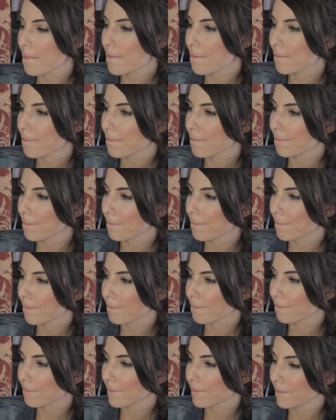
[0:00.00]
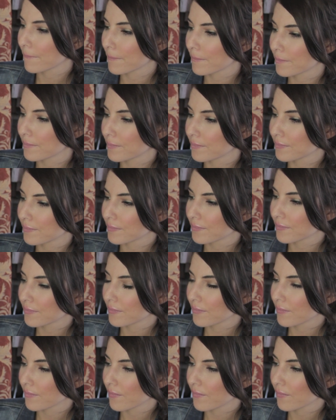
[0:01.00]

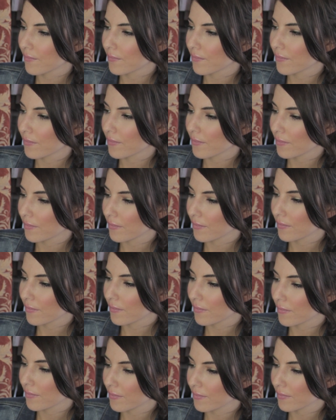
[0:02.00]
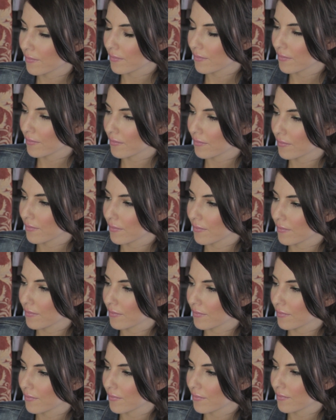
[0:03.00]

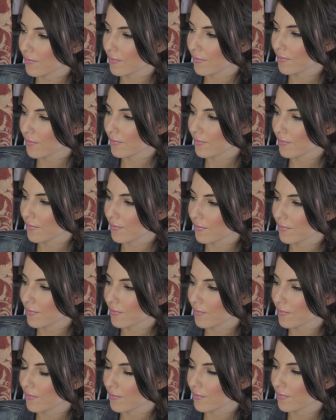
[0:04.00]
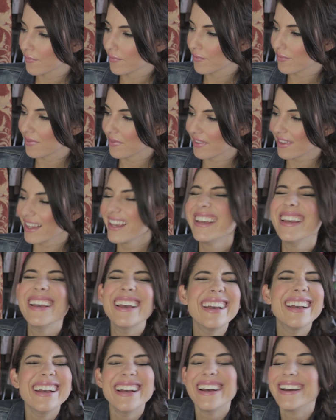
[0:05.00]

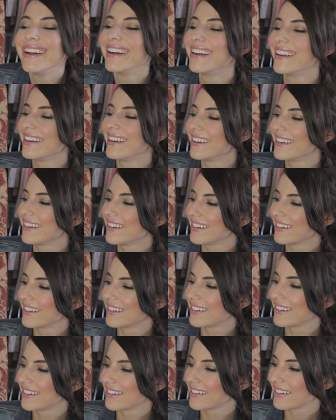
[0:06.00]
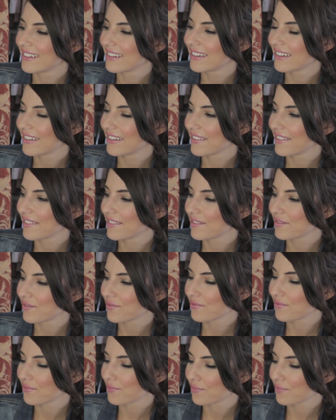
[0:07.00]
(not speaking)